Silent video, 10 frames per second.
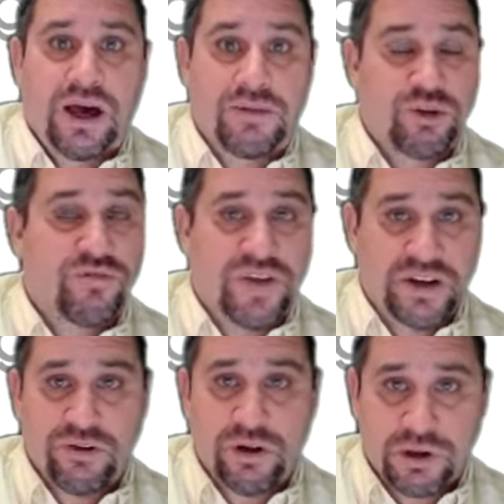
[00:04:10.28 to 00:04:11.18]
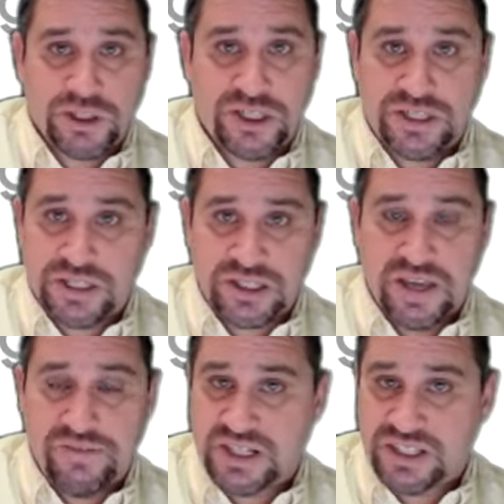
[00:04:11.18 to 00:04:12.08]
Um, so federal OSHA does
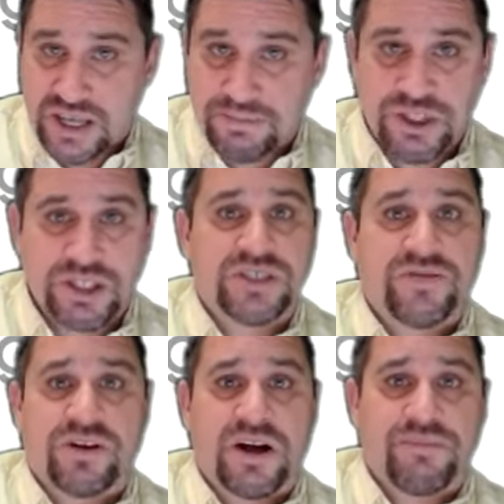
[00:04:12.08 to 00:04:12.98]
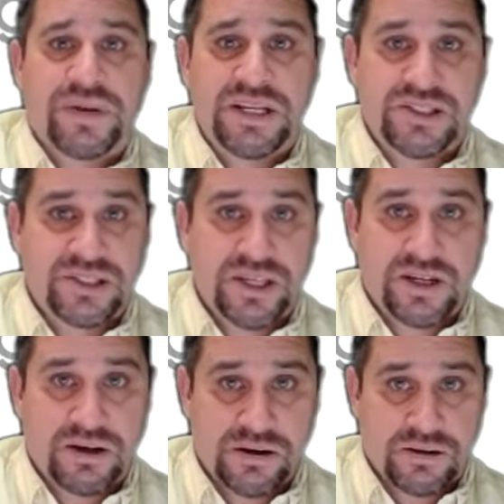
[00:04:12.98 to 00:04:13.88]
give exemptions for companies
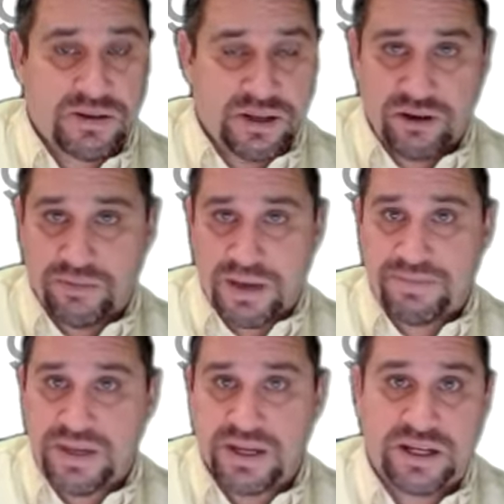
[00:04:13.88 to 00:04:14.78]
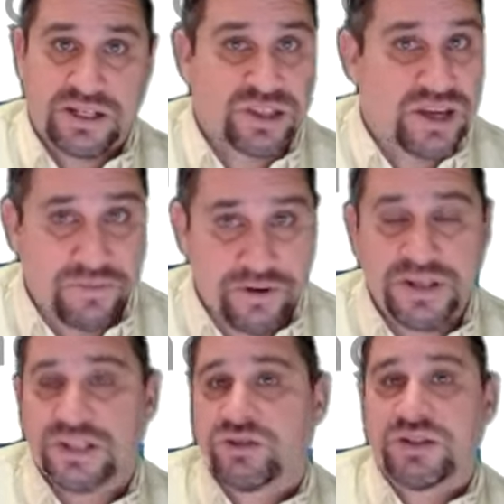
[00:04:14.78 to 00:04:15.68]
that are, you know, might be in uh, safer
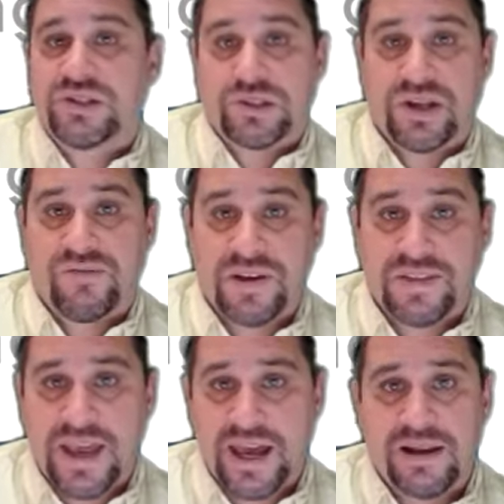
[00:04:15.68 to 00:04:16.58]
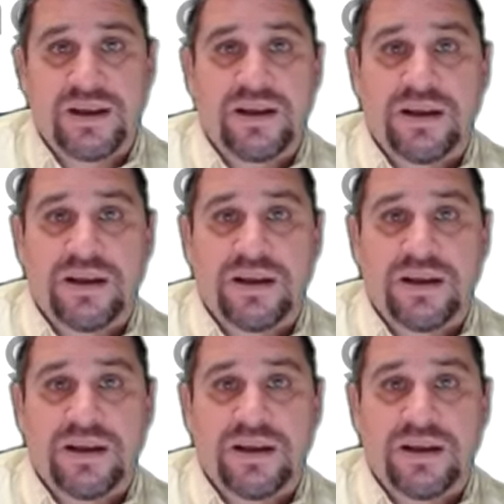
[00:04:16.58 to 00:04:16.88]
industries and stuff like that.